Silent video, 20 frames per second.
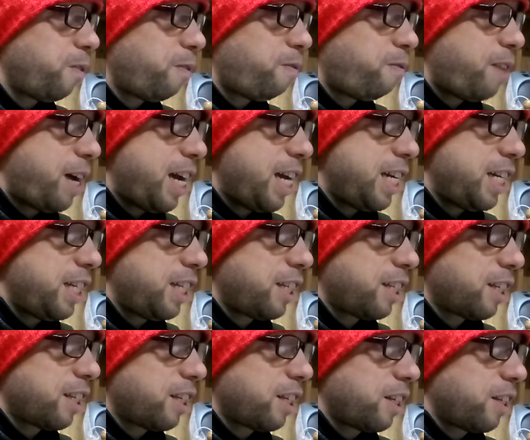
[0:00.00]
fight,
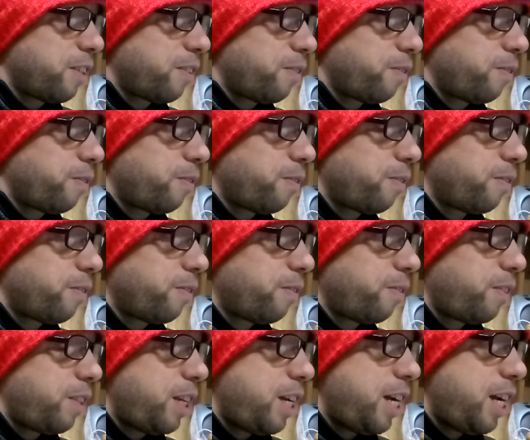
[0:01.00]

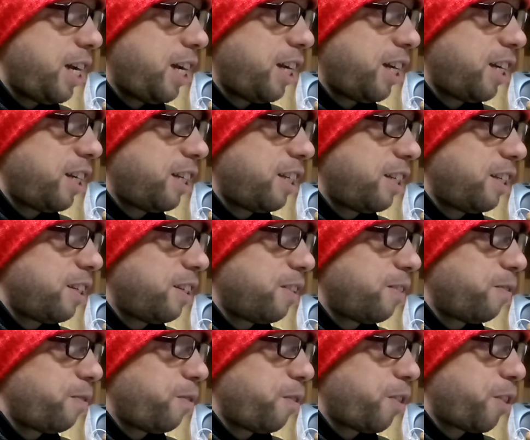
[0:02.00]
and
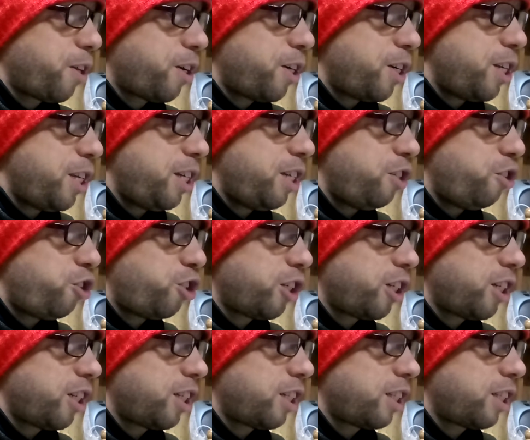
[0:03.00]
they're
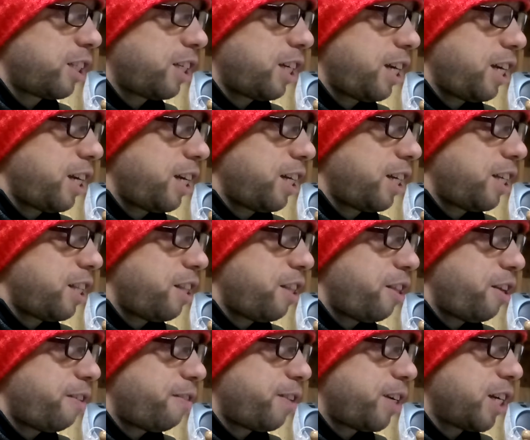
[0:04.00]
ninjas, and
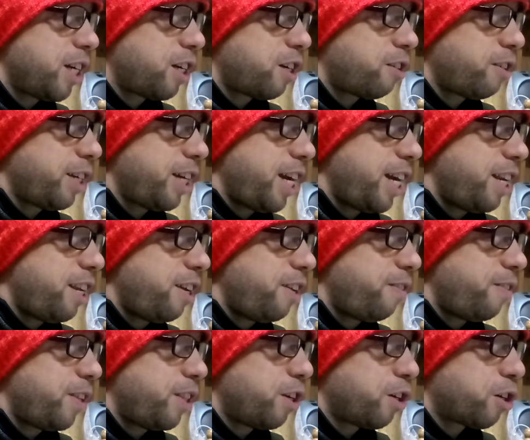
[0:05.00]
they're very creative,
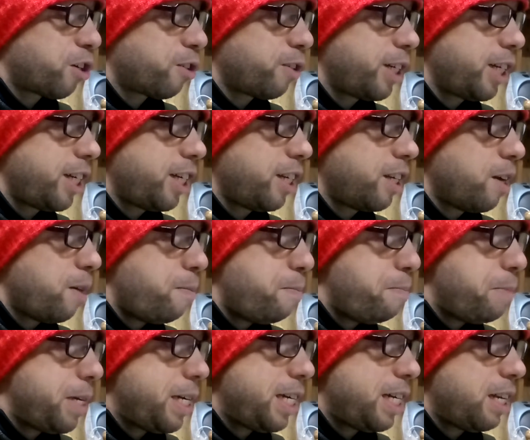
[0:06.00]
and they're green,
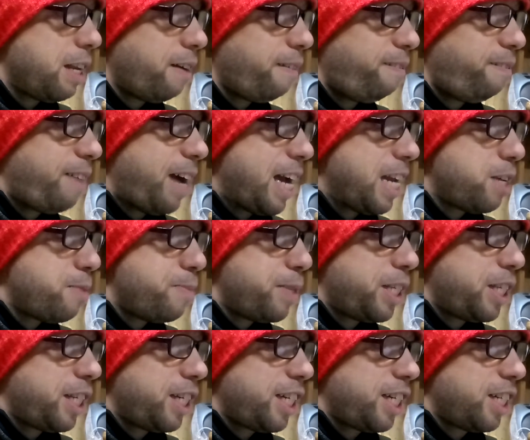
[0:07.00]
mean fighting
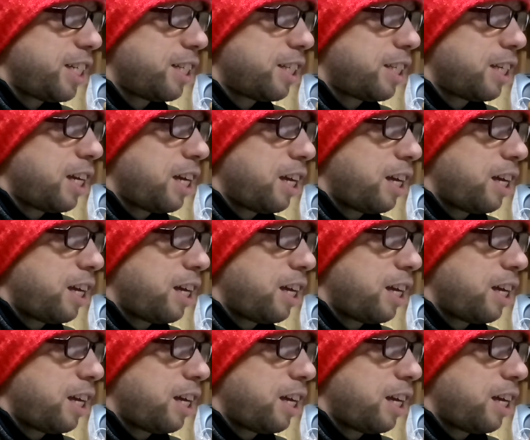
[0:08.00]
machines.